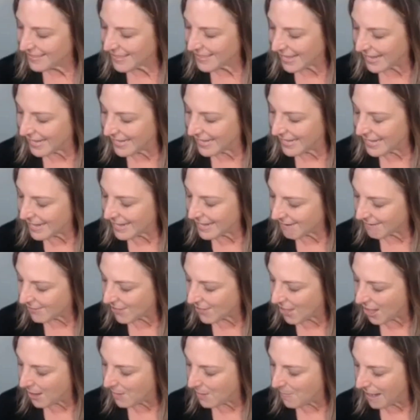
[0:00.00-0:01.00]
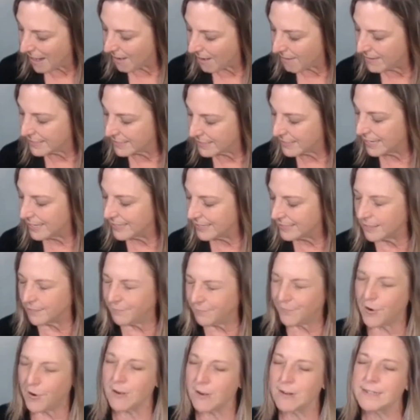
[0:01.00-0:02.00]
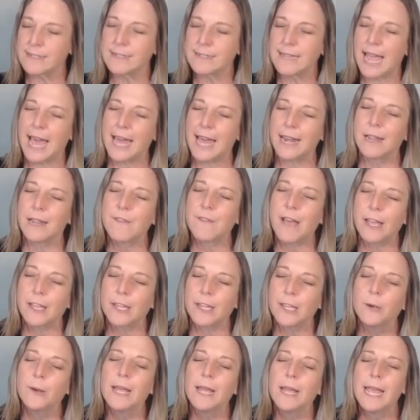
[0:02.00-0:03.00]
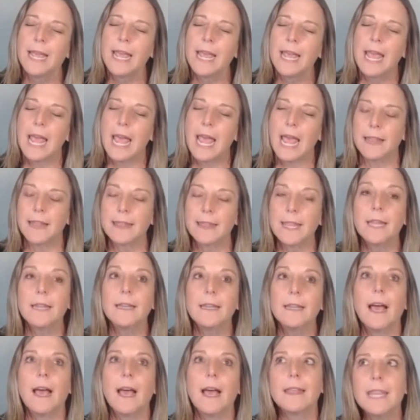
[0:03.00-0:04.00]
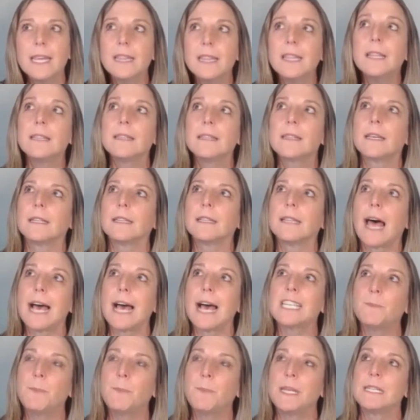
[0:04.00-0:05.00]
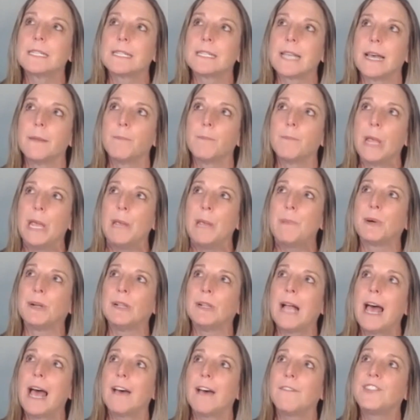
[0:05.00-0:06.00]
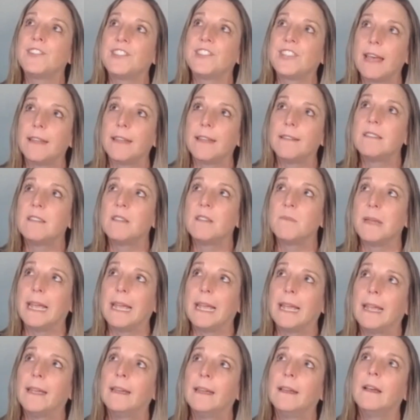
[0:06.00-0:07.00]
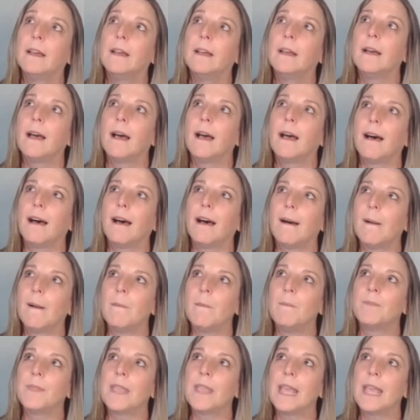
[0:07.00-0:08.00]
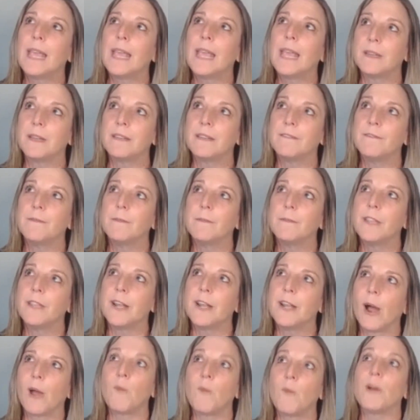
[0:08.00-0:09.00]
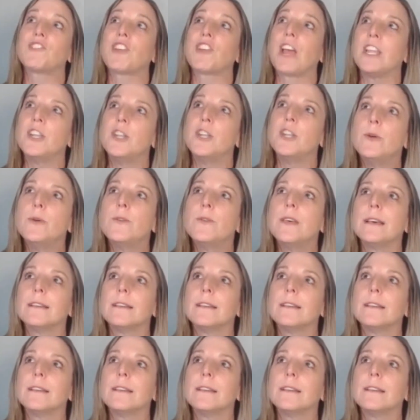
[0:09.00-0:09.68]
that I hear a lot about as, as far as adding value. And then I think the, the last piece that people have said to me um, has been, you know, I wish I knew